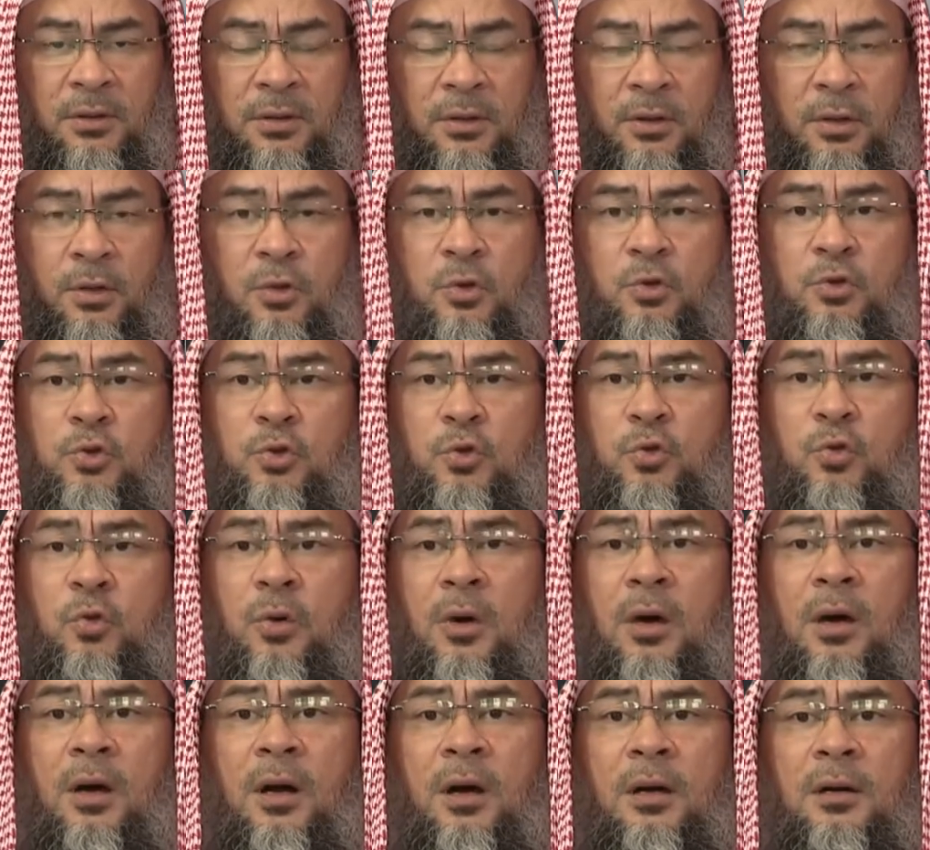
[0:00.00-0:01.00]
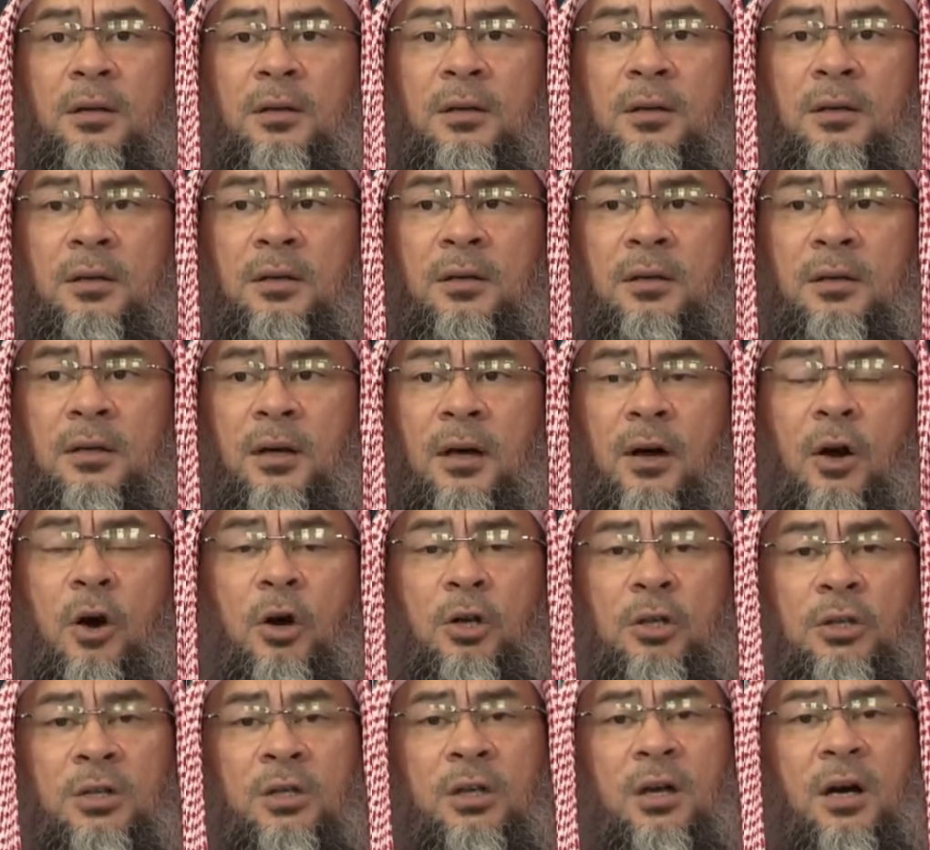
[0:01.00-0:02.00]
those who are
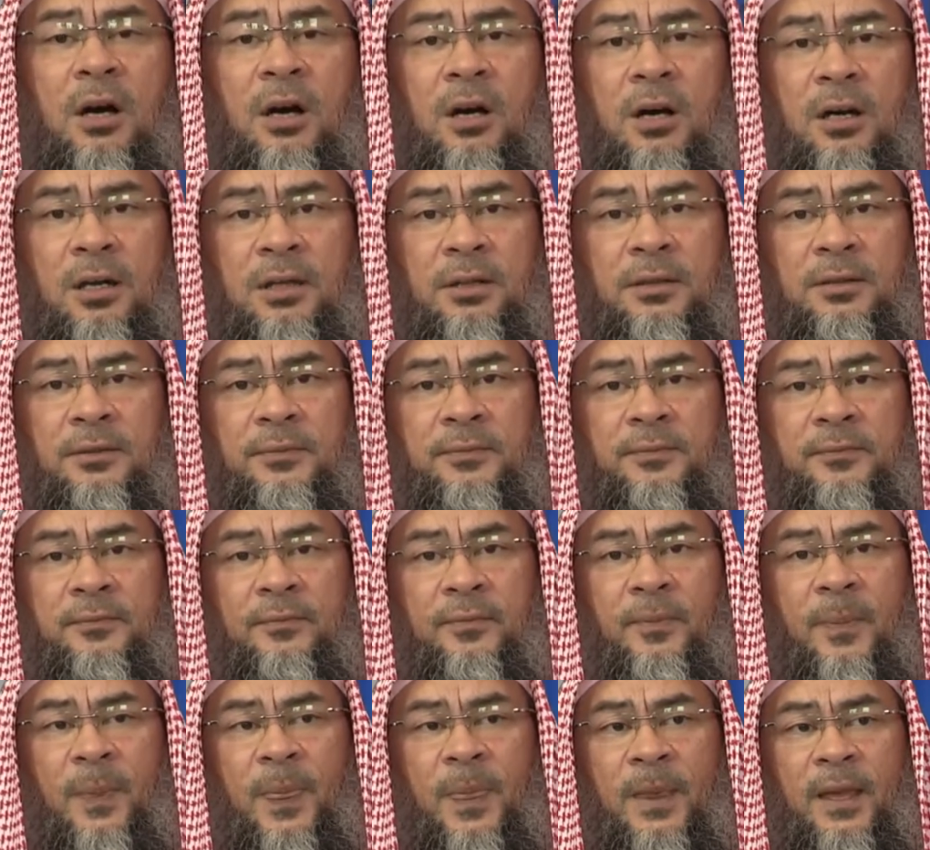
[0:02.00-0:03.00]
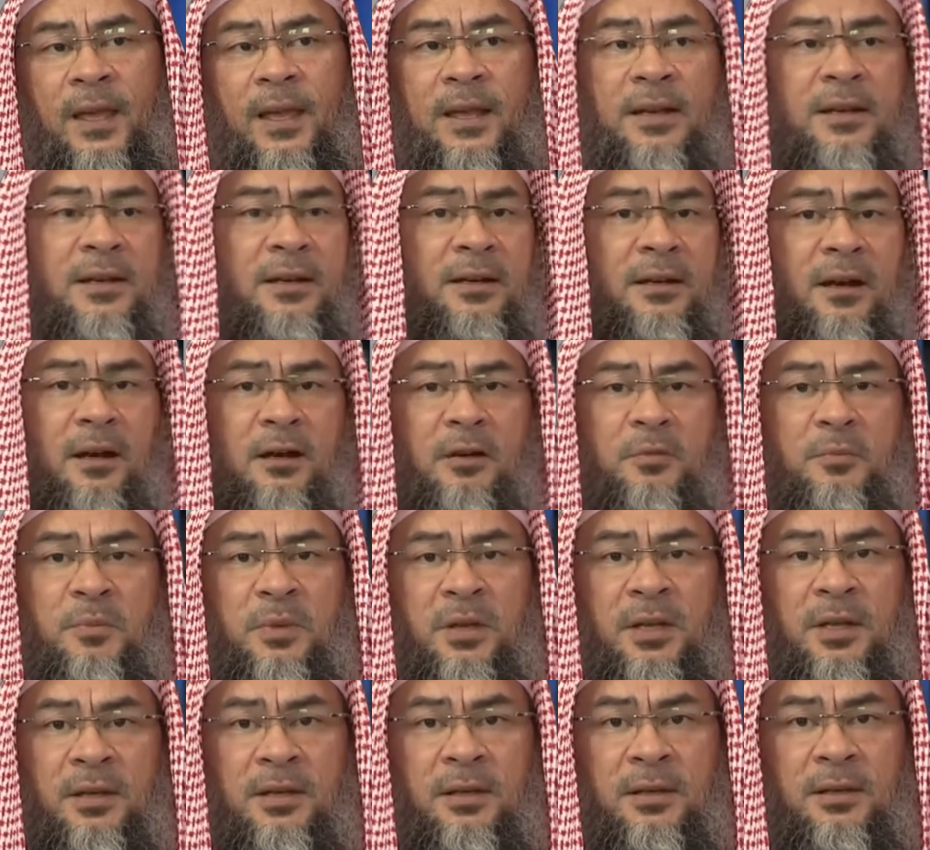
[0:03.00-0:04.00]
on guard in an
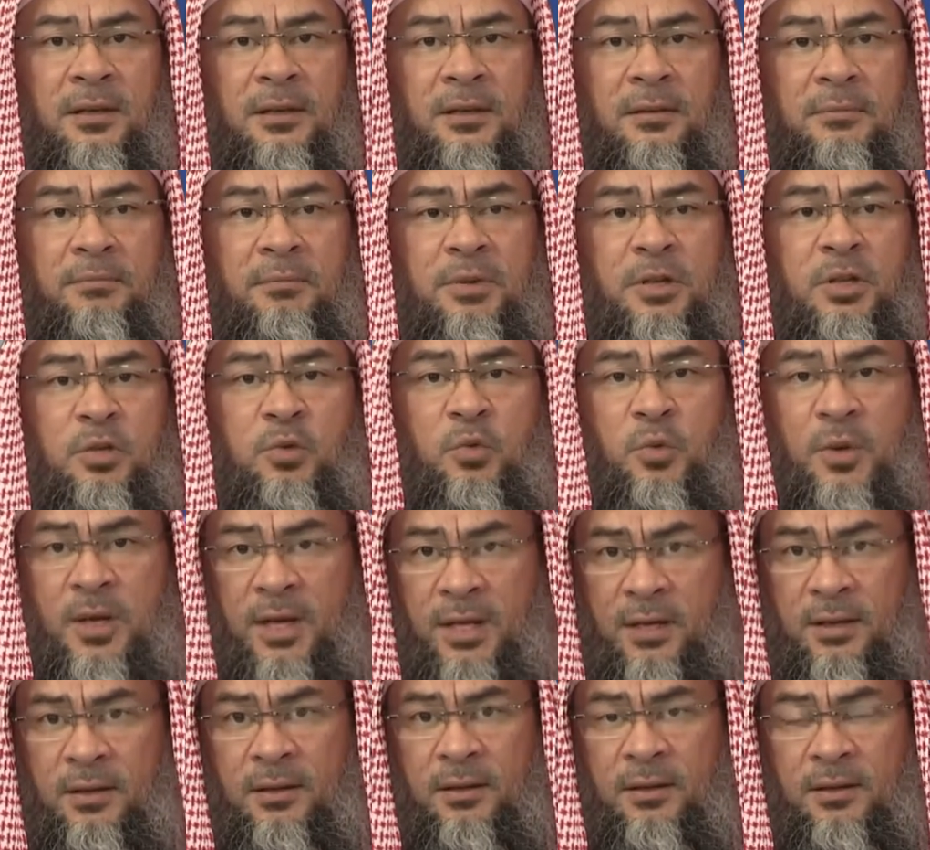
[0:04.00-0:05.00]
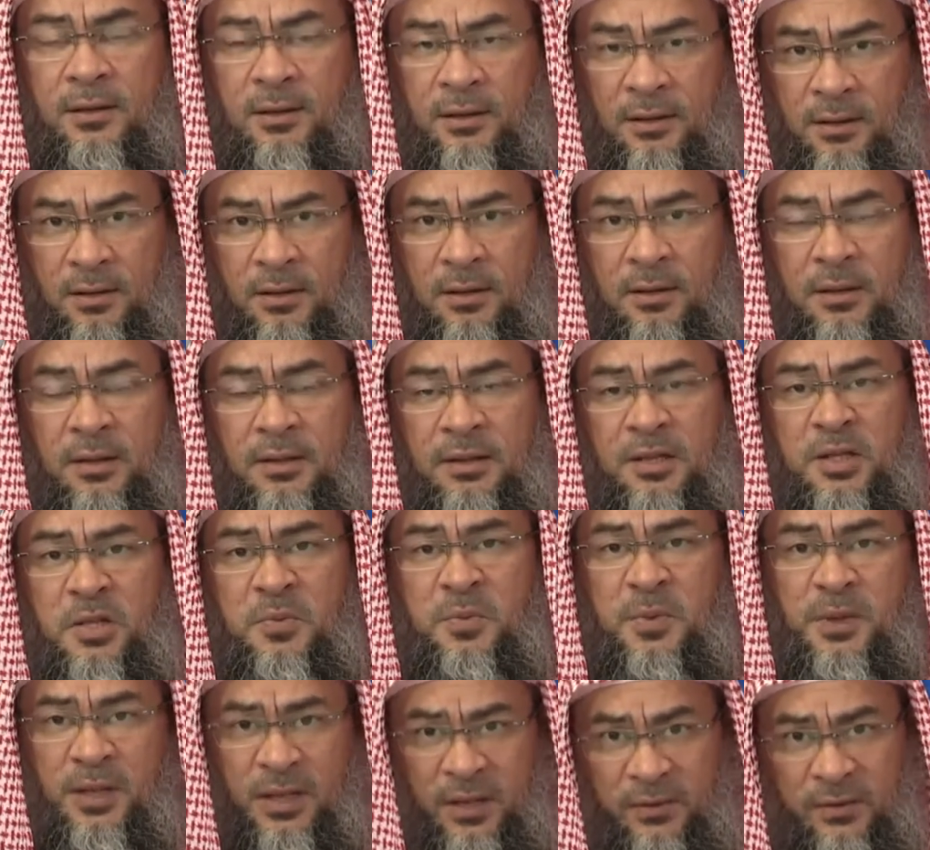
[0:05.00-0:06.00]
army between the
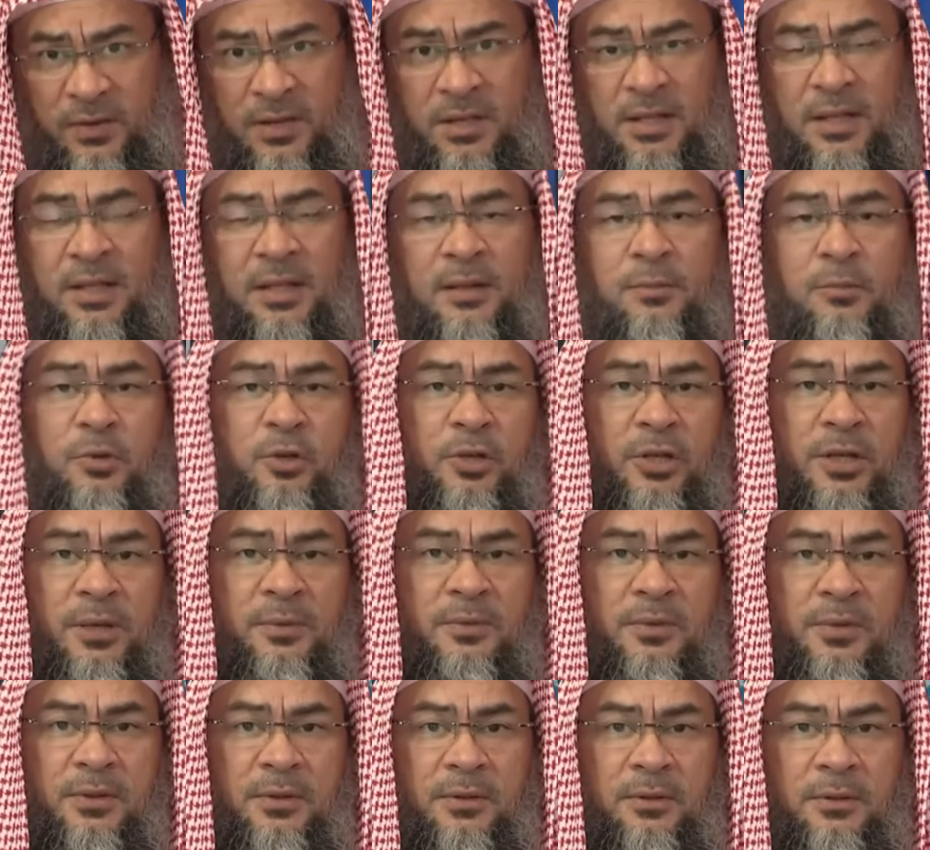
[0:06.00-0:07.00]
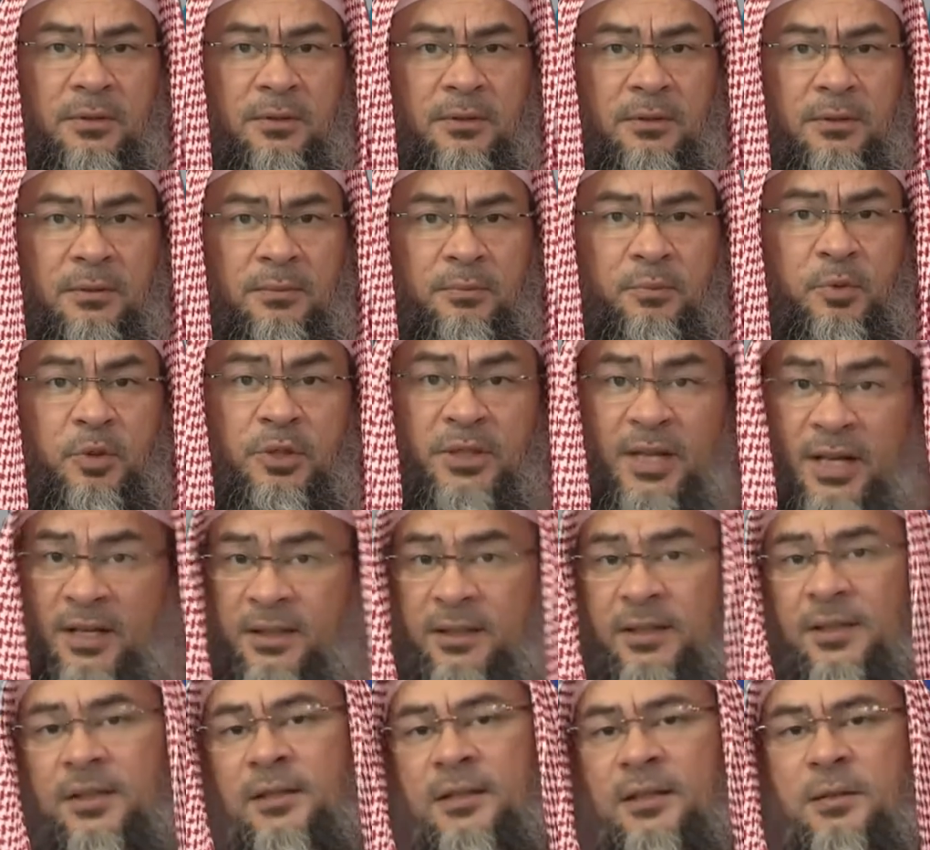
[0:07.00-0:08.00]
disbelievers and the Muslims,
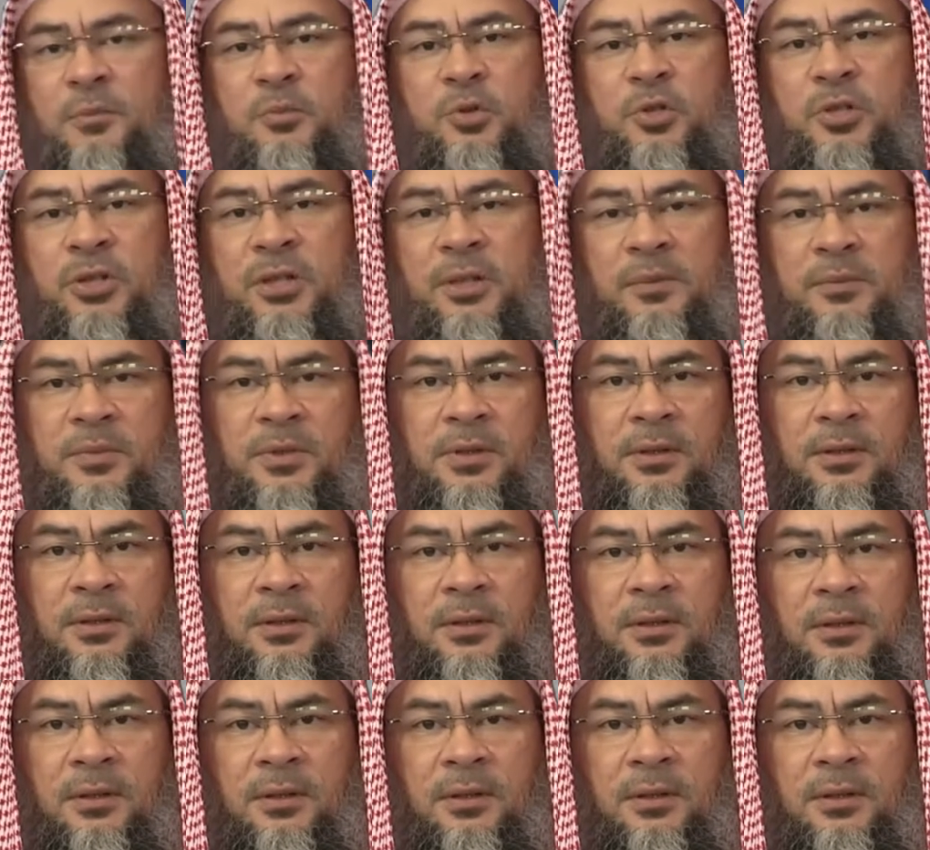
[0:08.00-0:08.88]
protecting the Muslims.